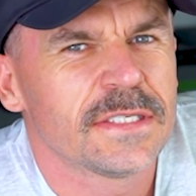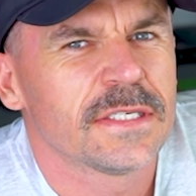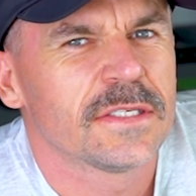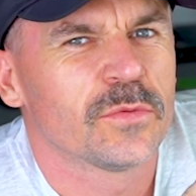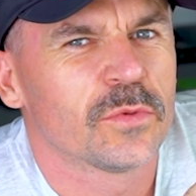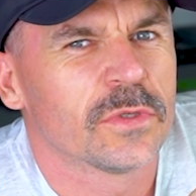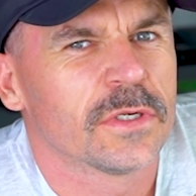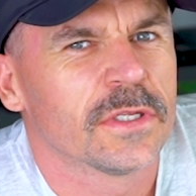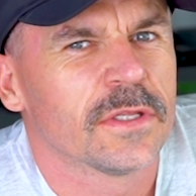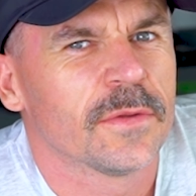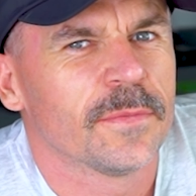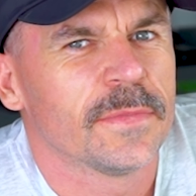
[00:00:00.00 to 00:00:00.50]

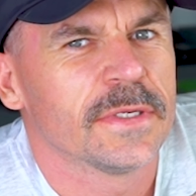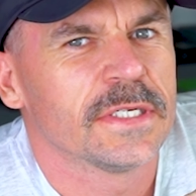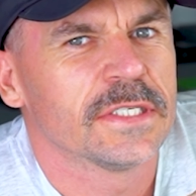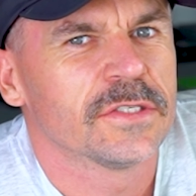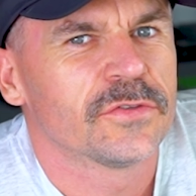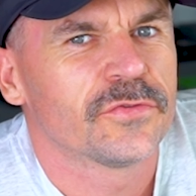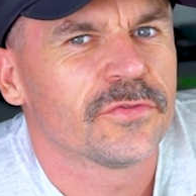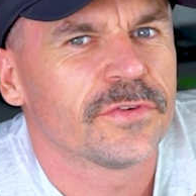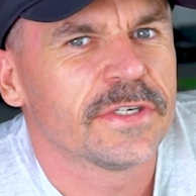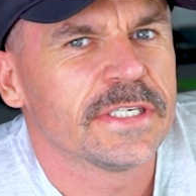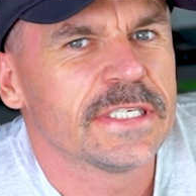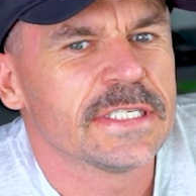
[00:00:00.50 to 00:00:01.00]
is one of the
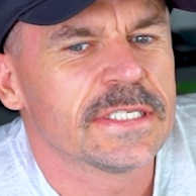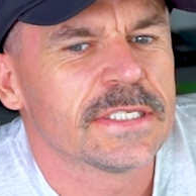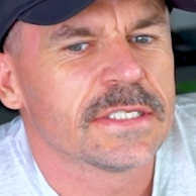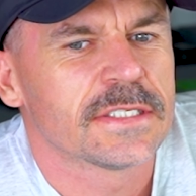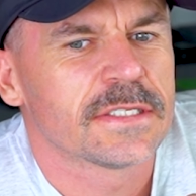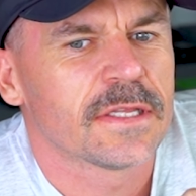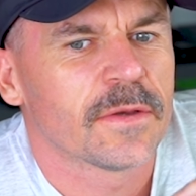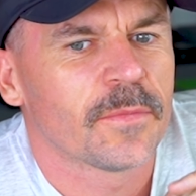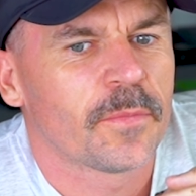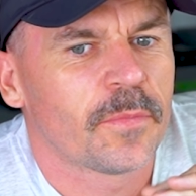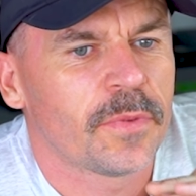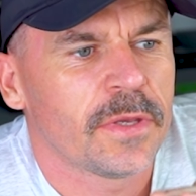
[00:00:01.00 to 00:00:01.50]
biggest
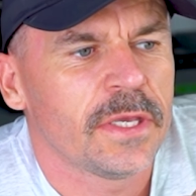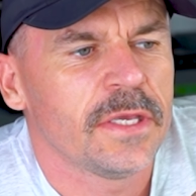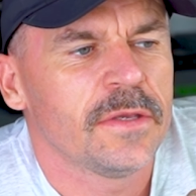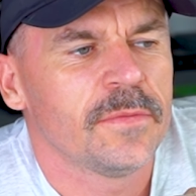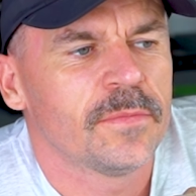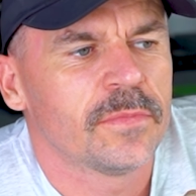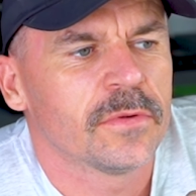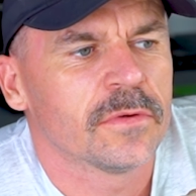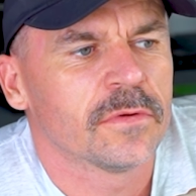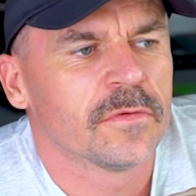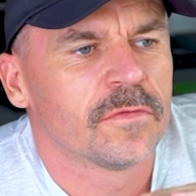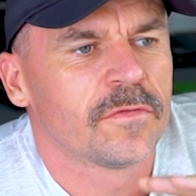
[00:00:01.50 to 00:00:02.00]
reasons that
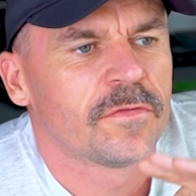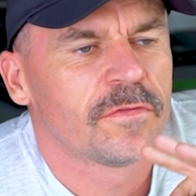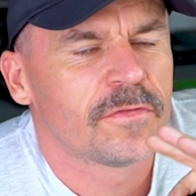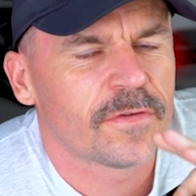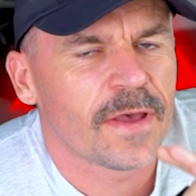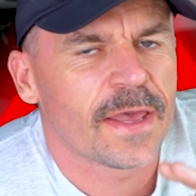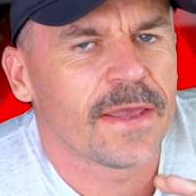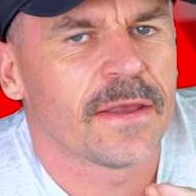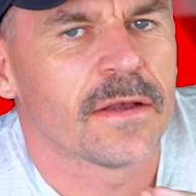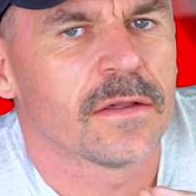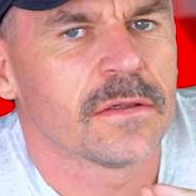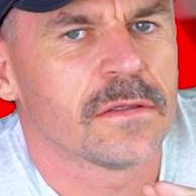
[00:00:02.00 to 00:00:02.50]
people
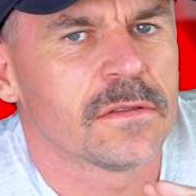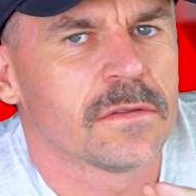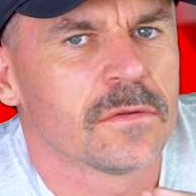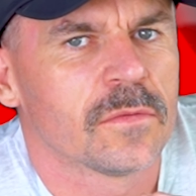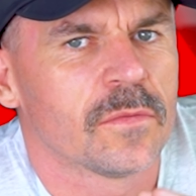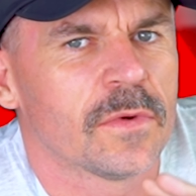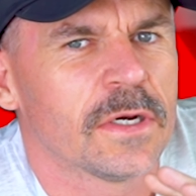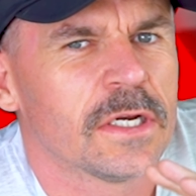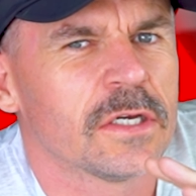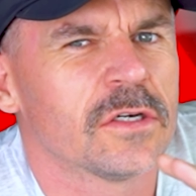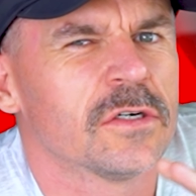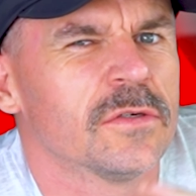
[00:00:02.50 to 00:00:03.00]

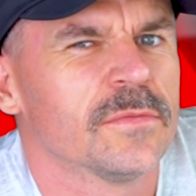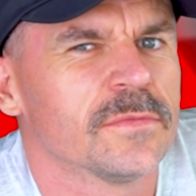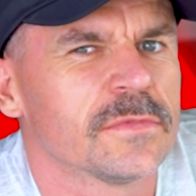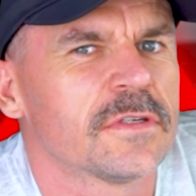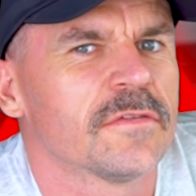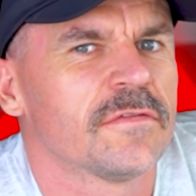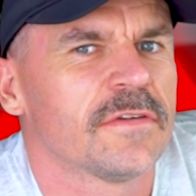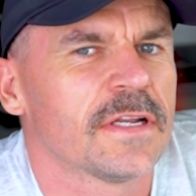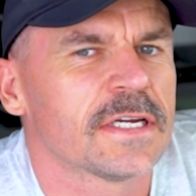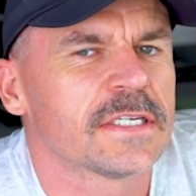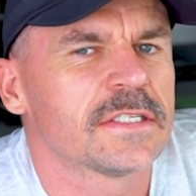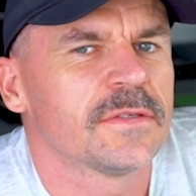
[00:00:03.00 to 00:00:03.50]
fail when it
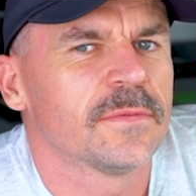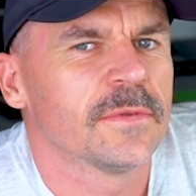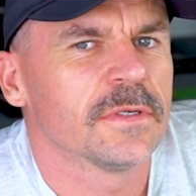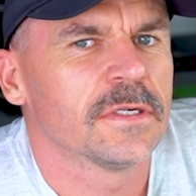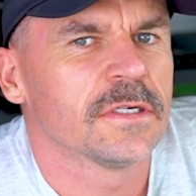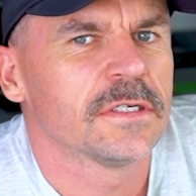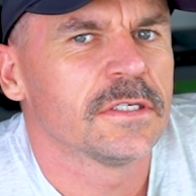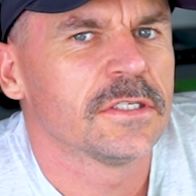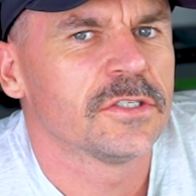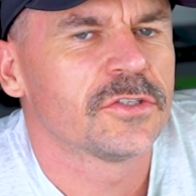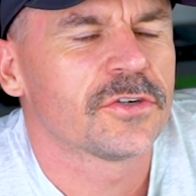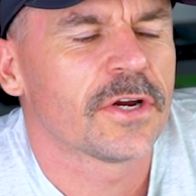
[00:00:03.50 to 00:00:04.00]
comes to
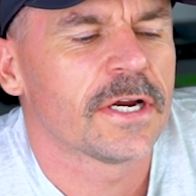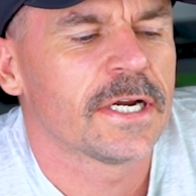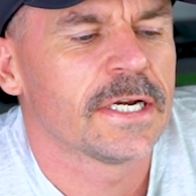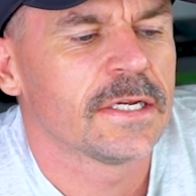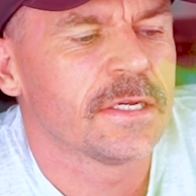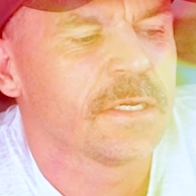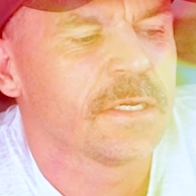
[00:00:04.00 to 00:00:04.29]
flexibility training.